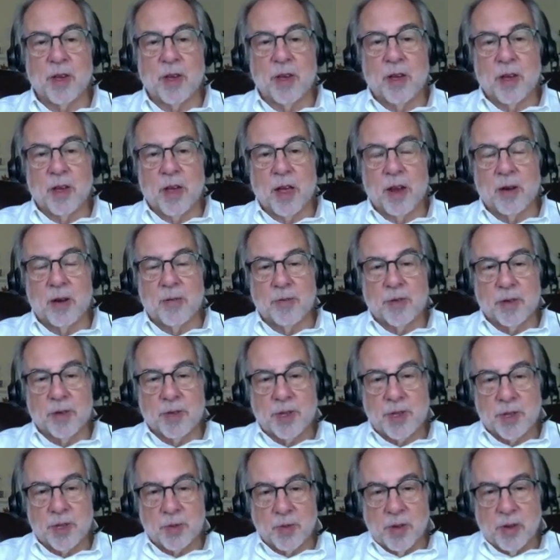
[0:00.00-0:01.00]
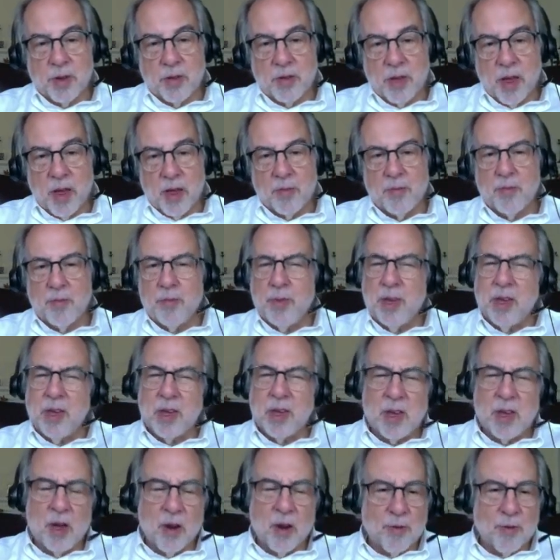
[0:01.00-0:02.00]
and a really sweet day. Be
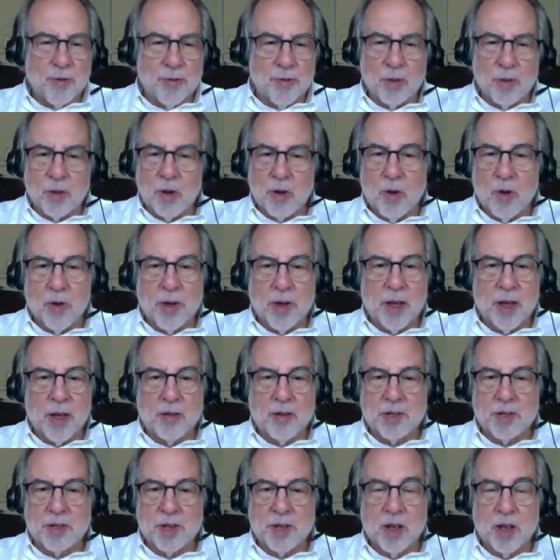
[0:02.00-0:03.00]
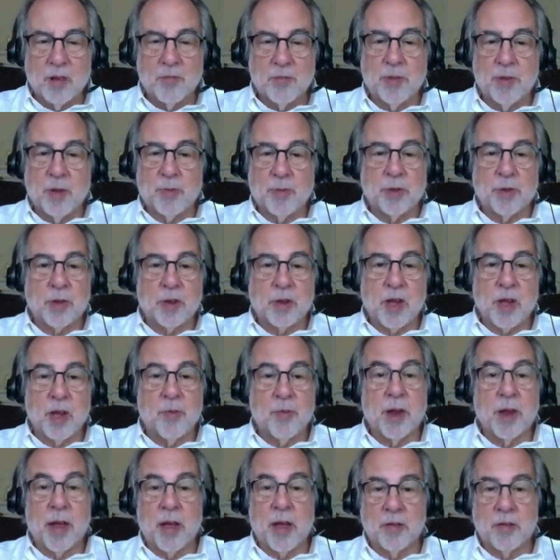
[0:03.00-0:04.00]
careful going outside. People are
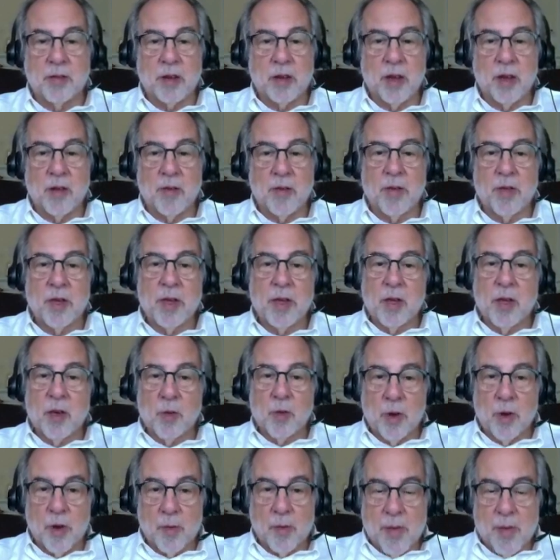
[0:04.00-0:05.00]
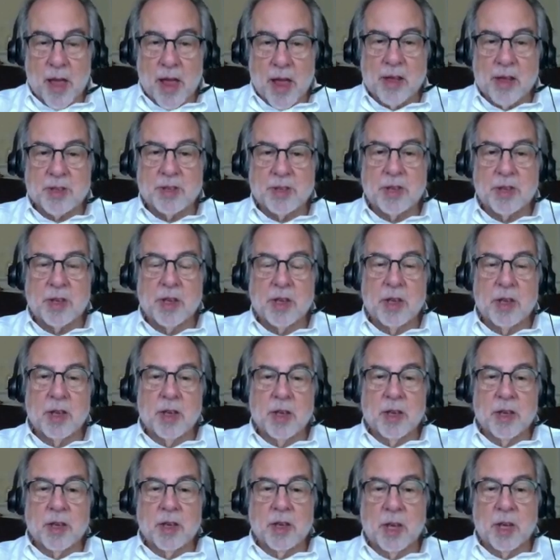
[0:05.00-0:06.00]
coming out now. Wear a mask,
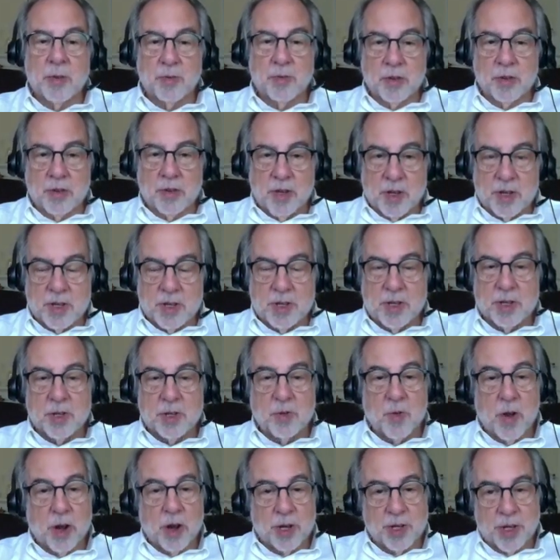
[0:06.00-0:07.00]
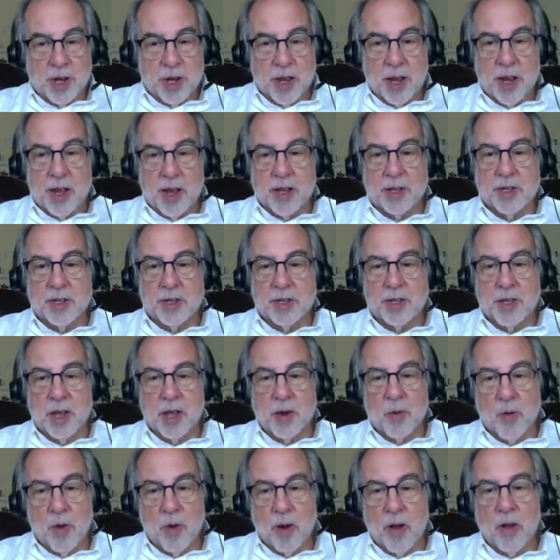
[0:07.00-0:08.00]
keep your distance, wash your hands, stay
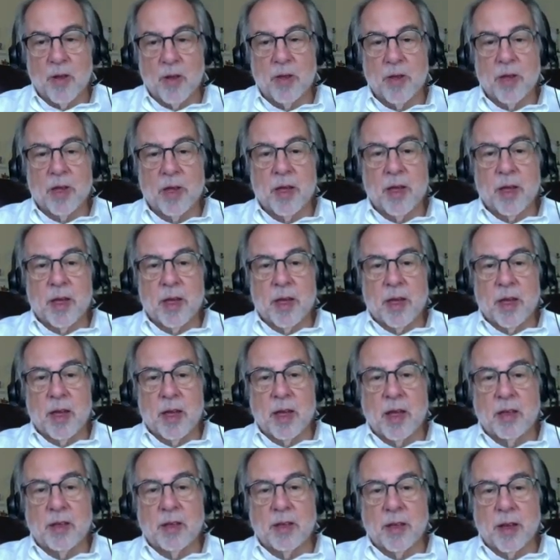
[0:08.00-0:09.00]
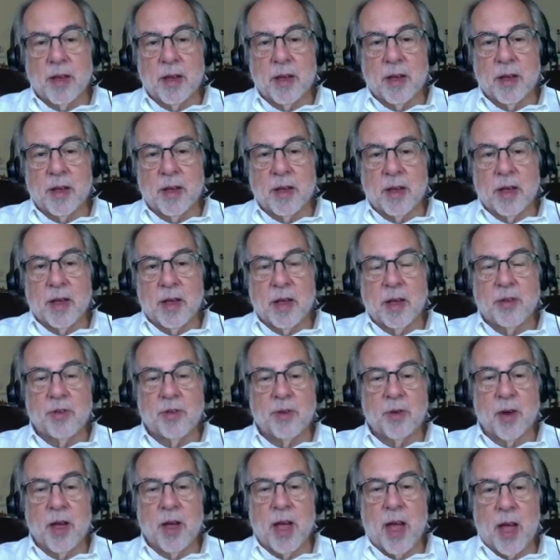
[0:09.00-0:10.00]
well, and
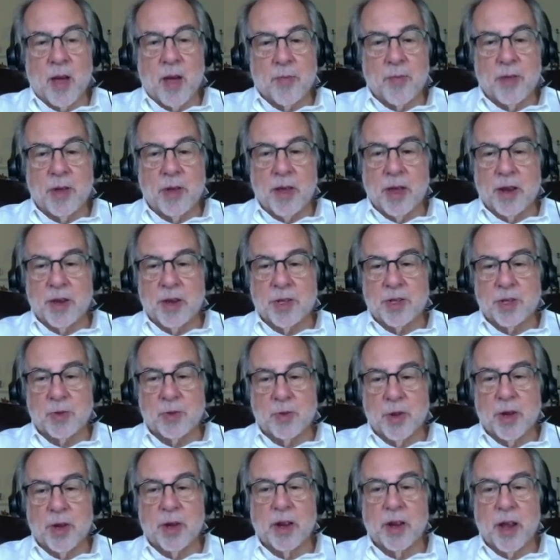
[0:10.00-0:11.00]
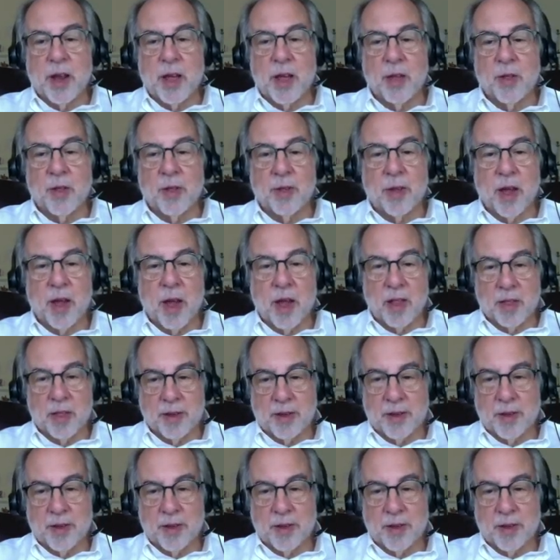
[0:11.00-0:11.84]
enjoy a happy and a sweet and a healthy holiday.